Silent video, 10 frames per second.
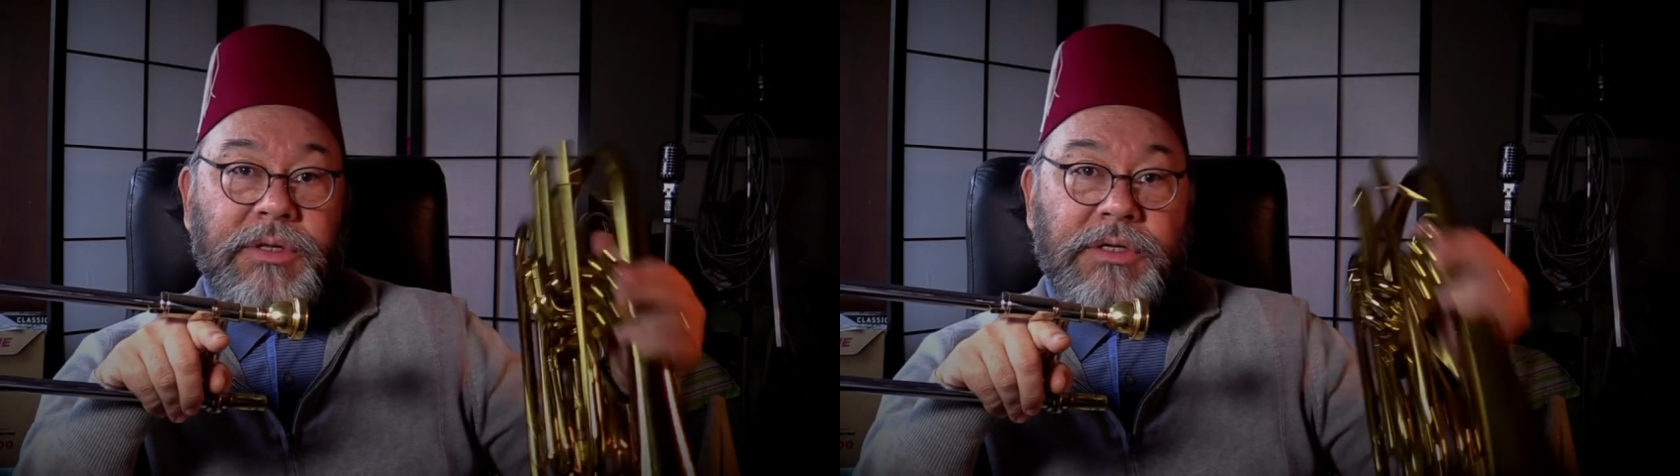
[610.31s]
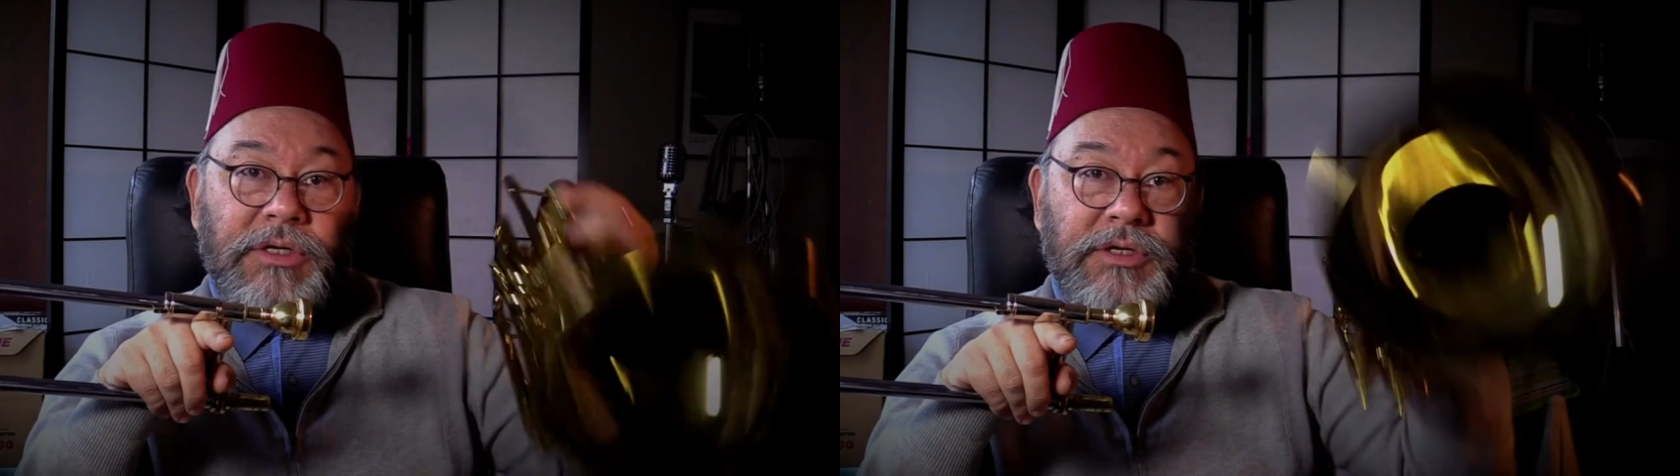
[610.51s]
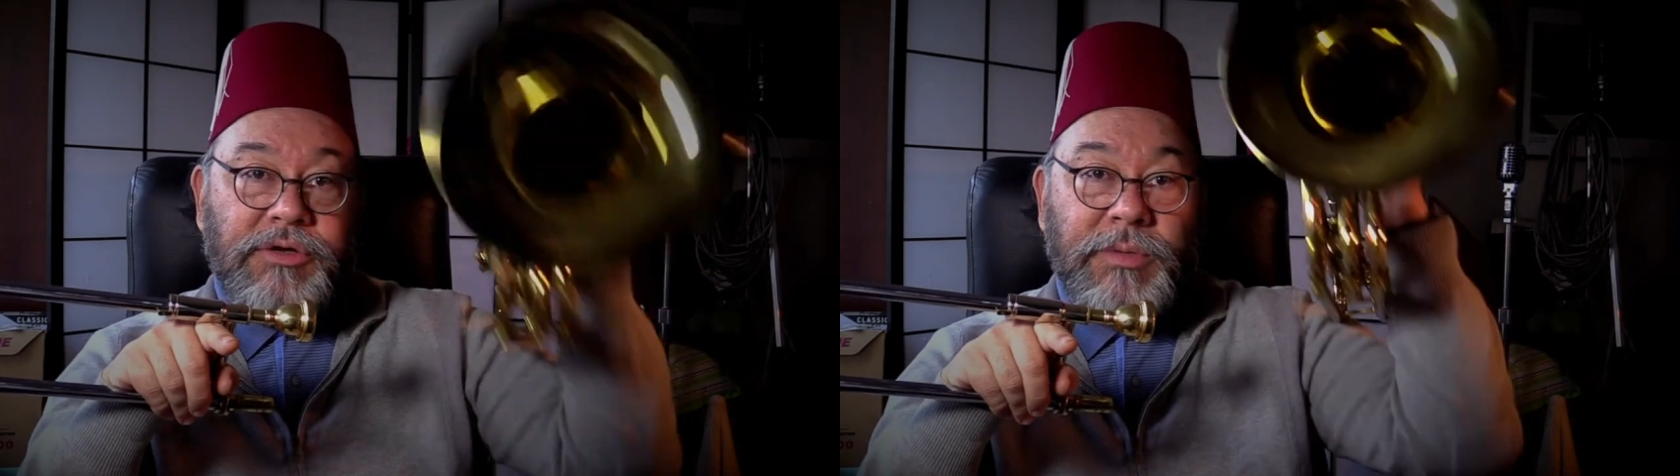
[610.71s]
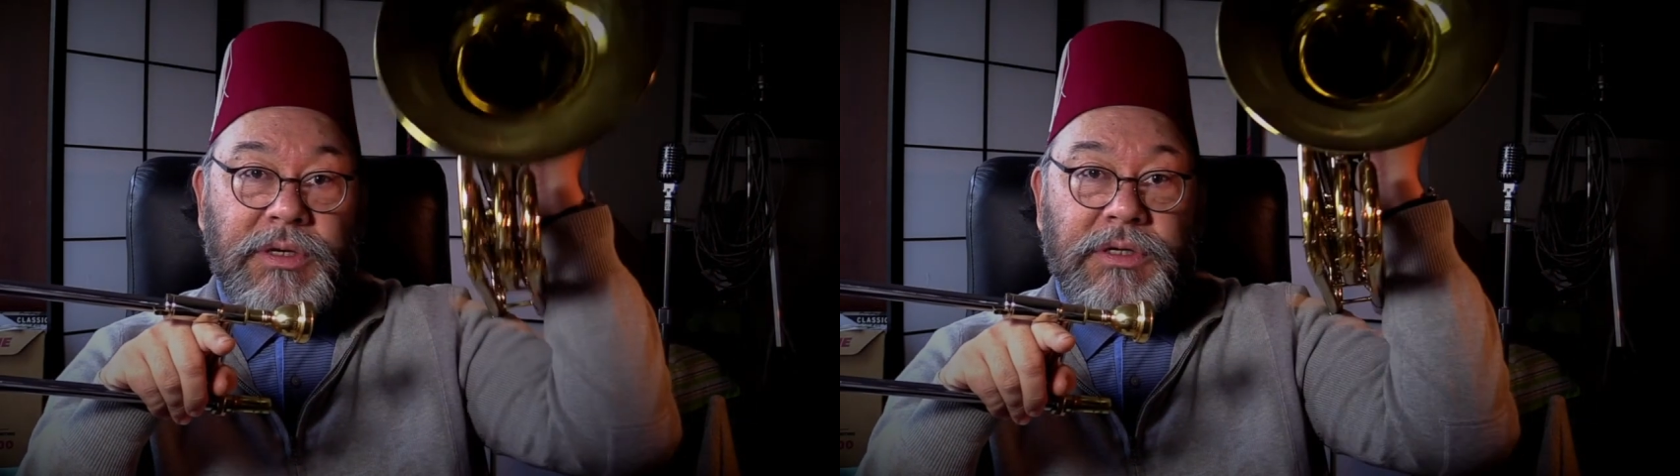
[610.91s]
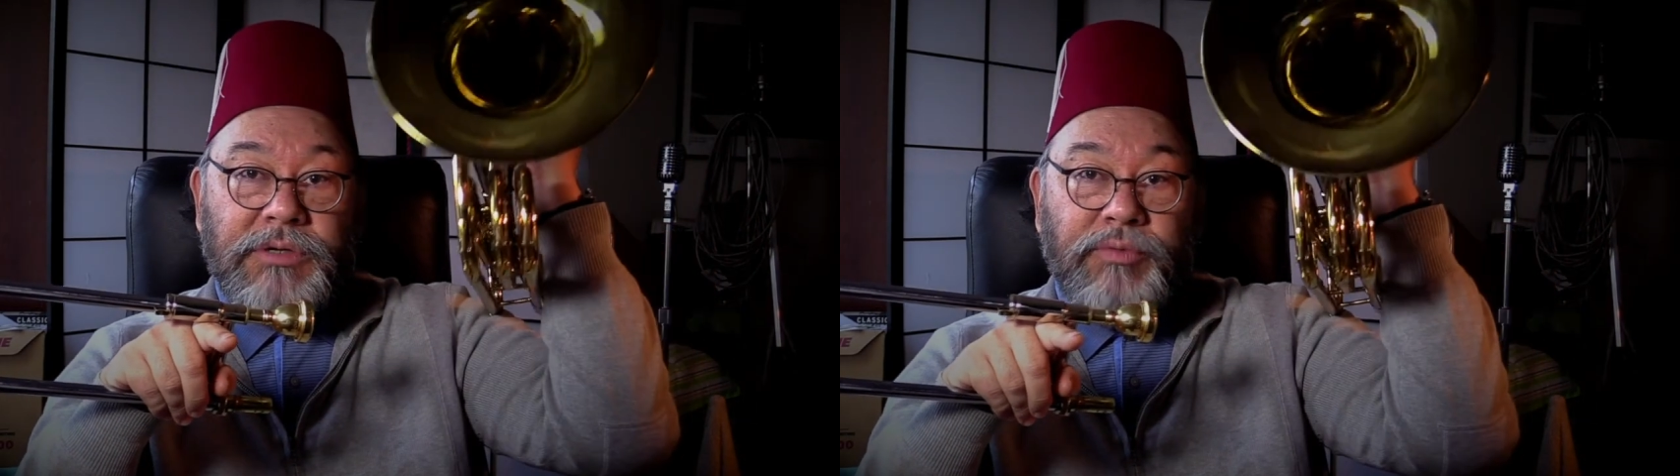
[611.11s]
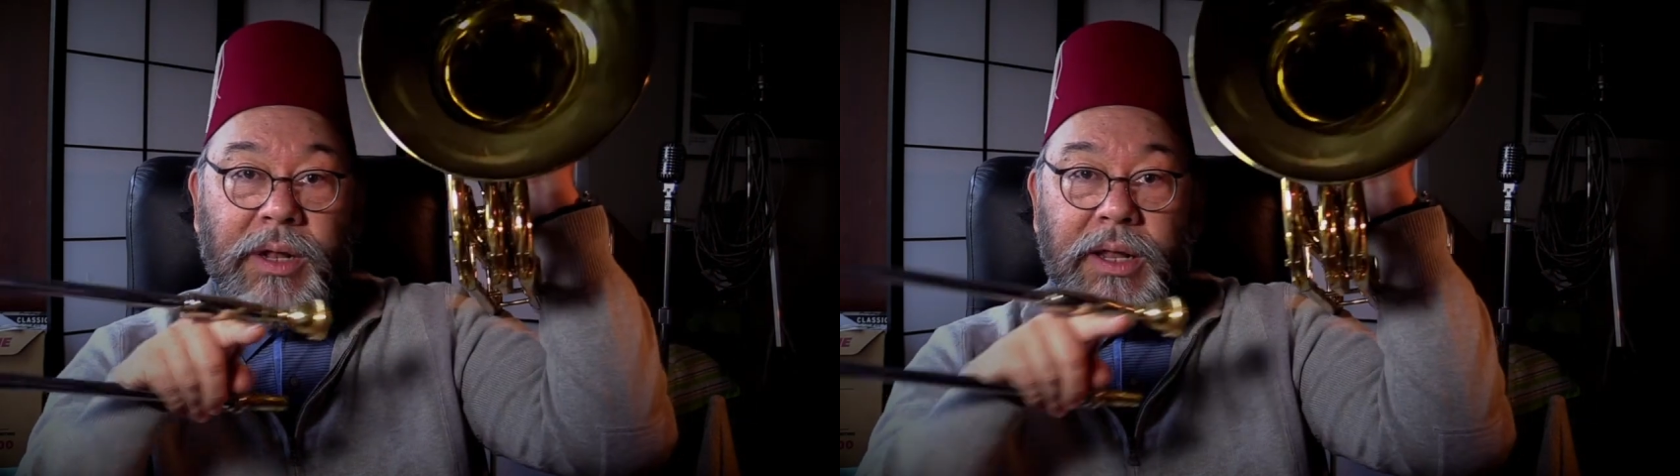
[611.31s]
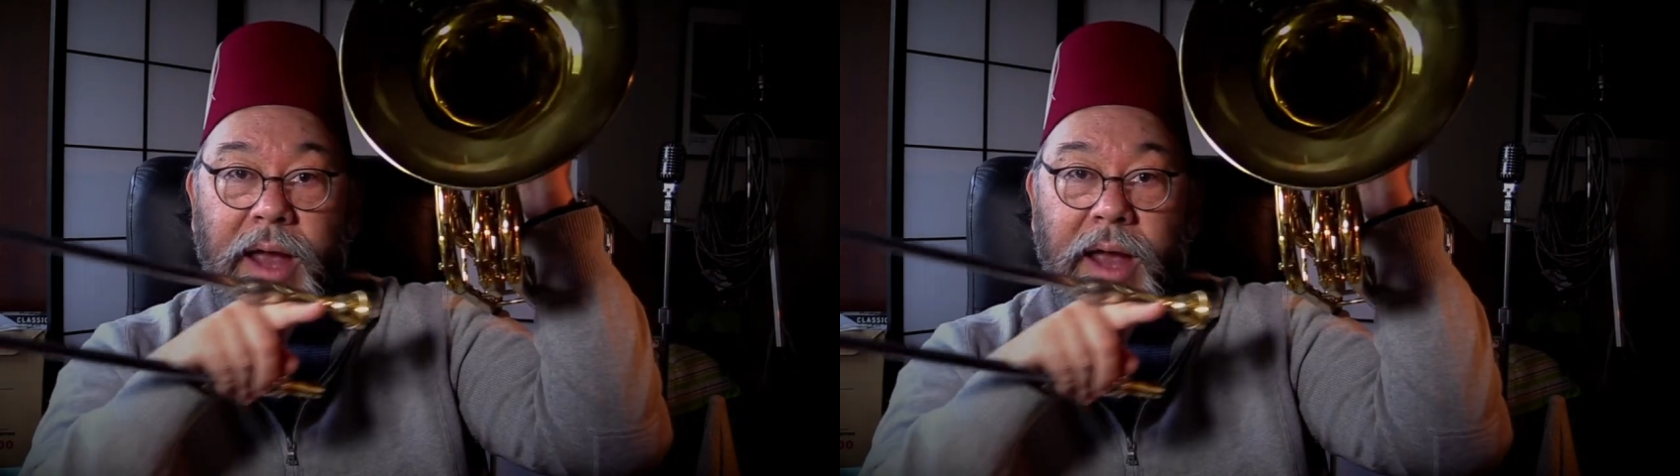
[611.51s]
This instrument is readily